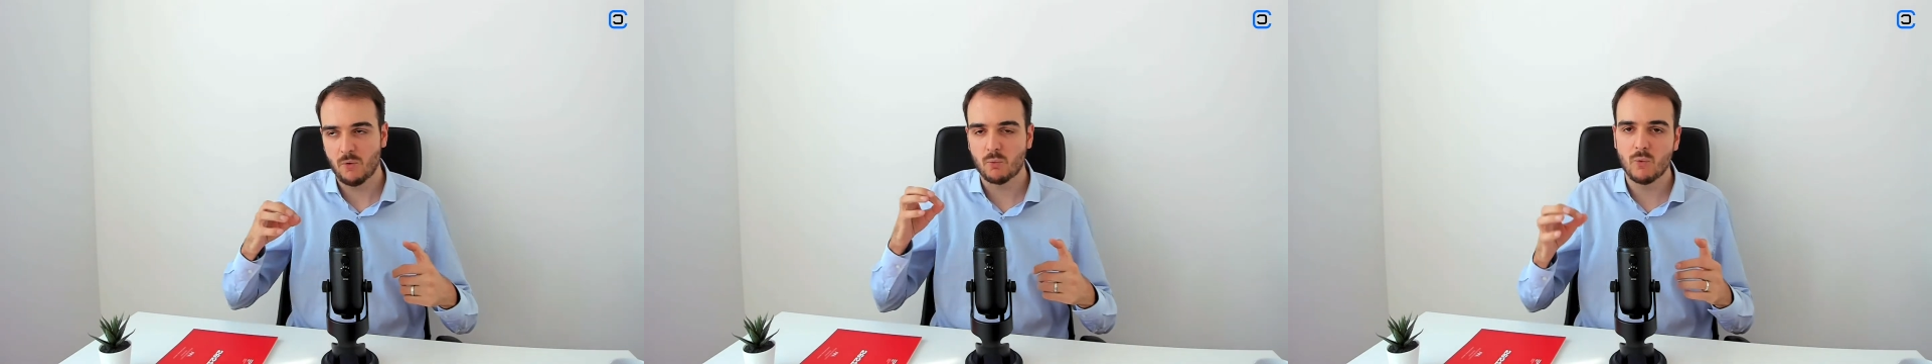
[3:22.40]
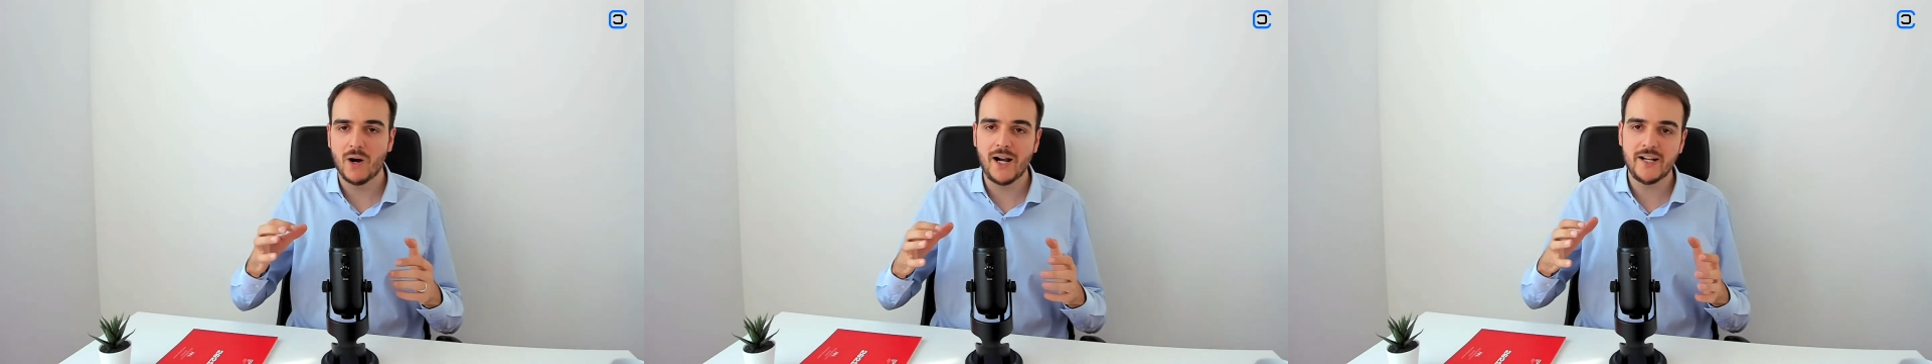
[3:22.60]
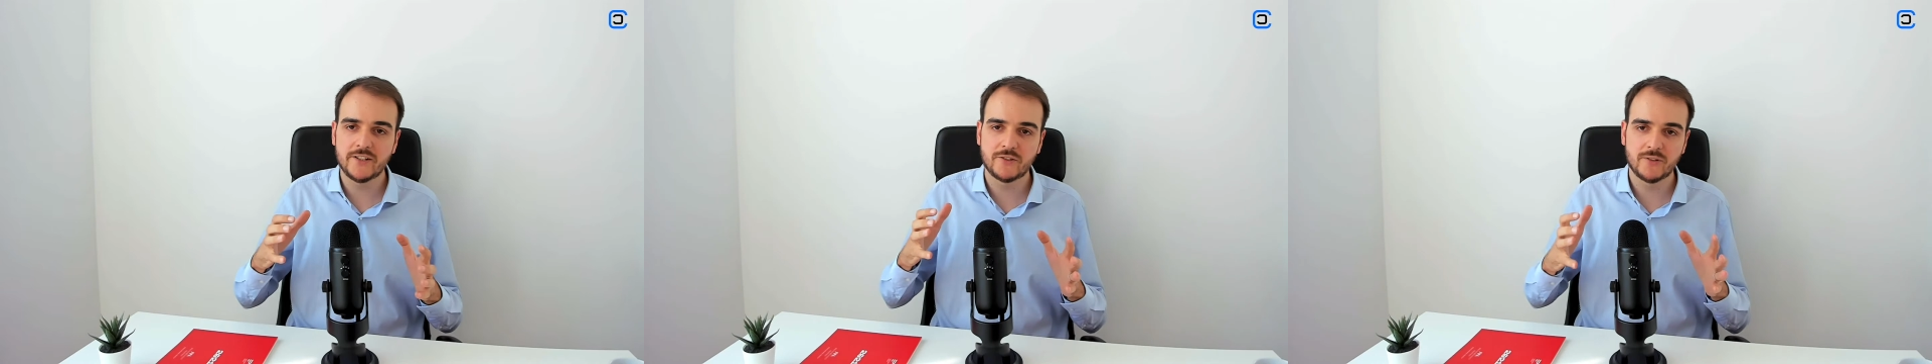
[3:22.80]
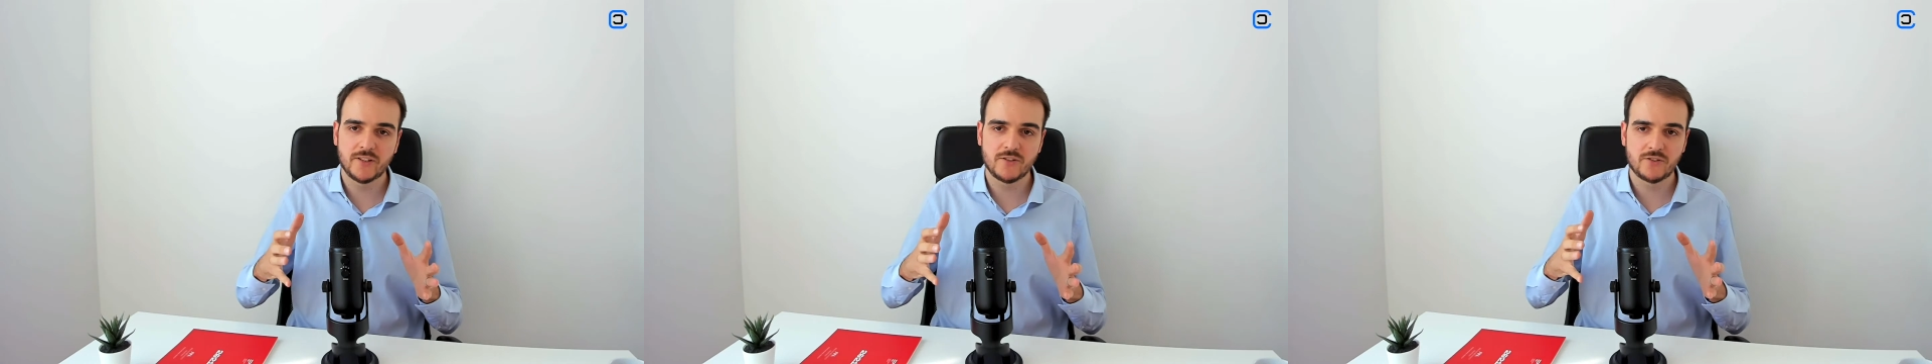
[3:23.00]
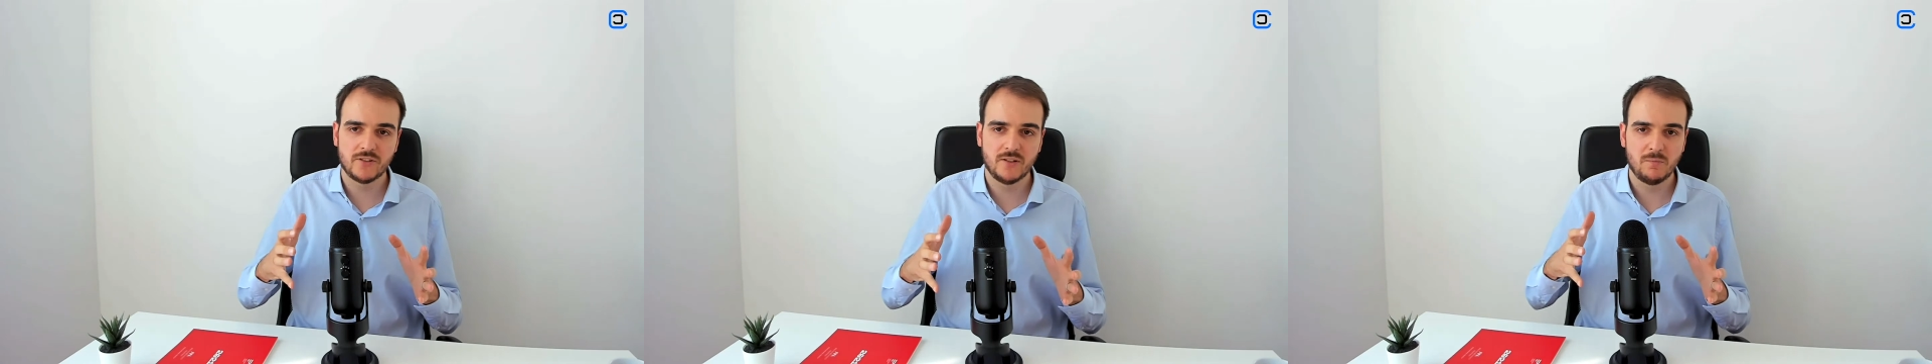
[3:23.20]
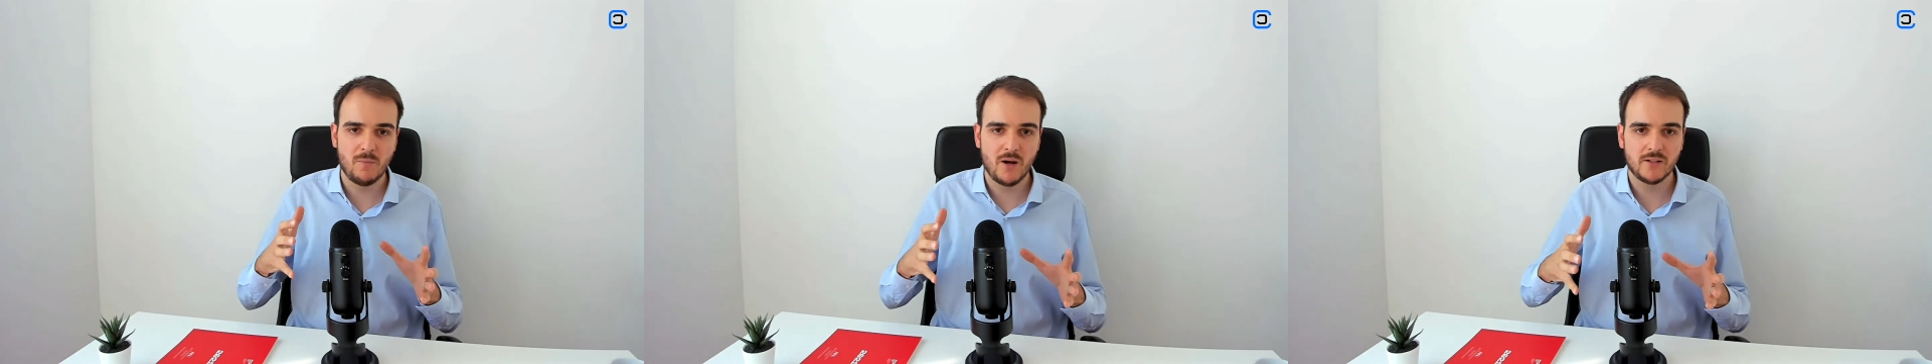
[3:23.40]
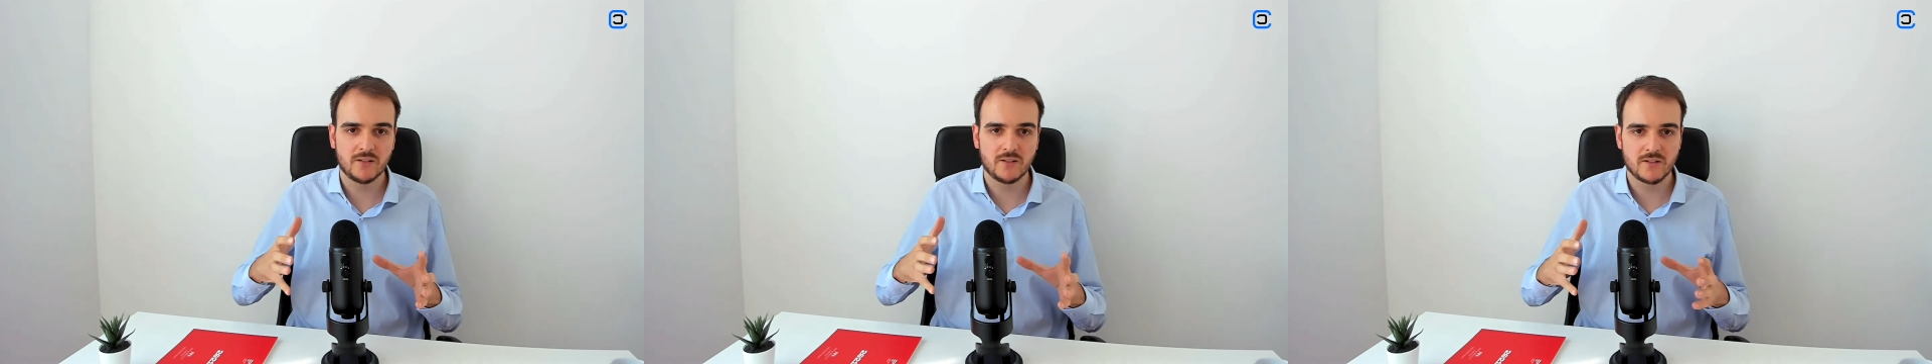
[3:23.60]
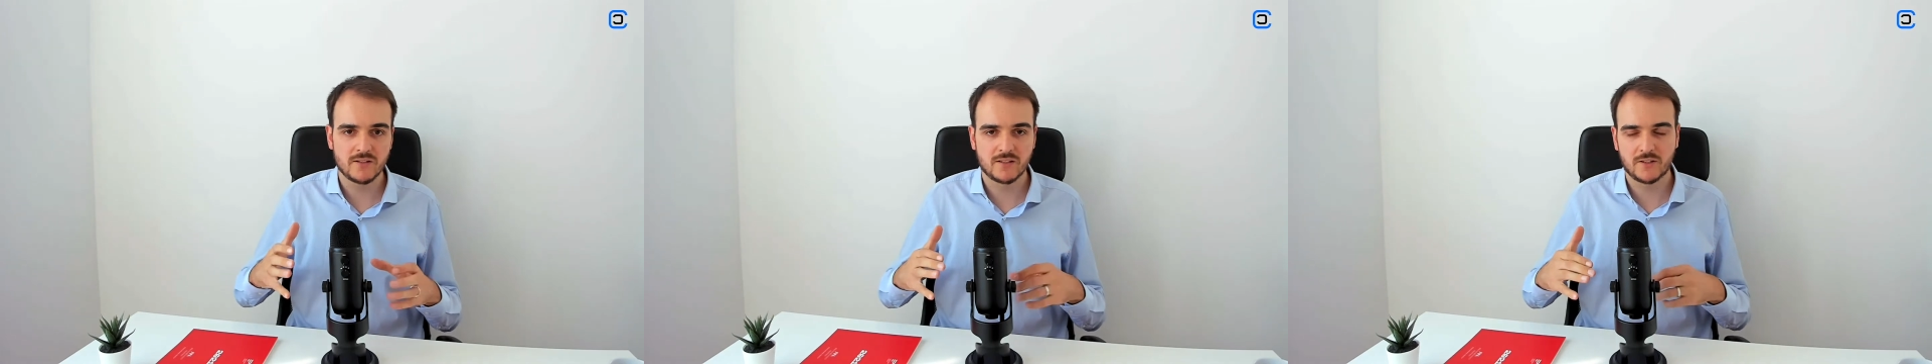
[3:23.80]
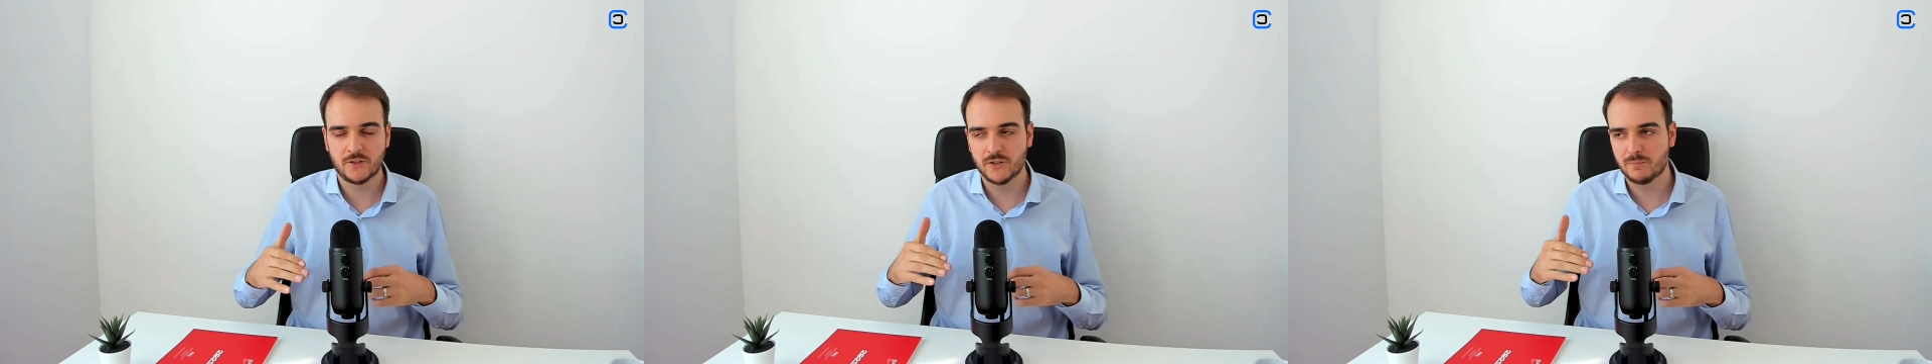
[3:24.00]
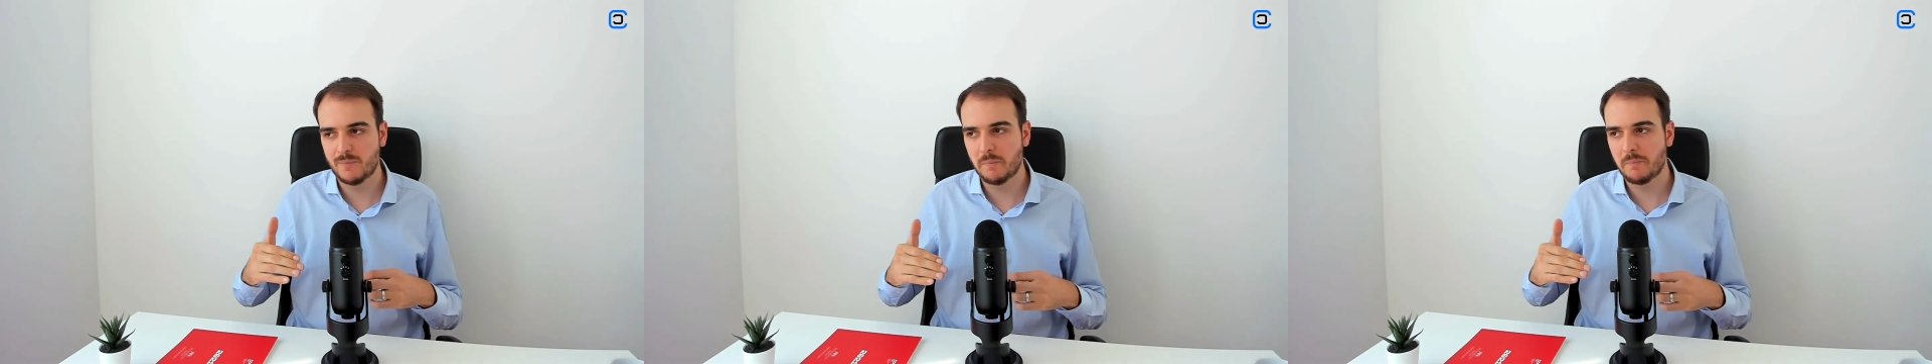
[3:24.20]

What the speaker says: While traditional models could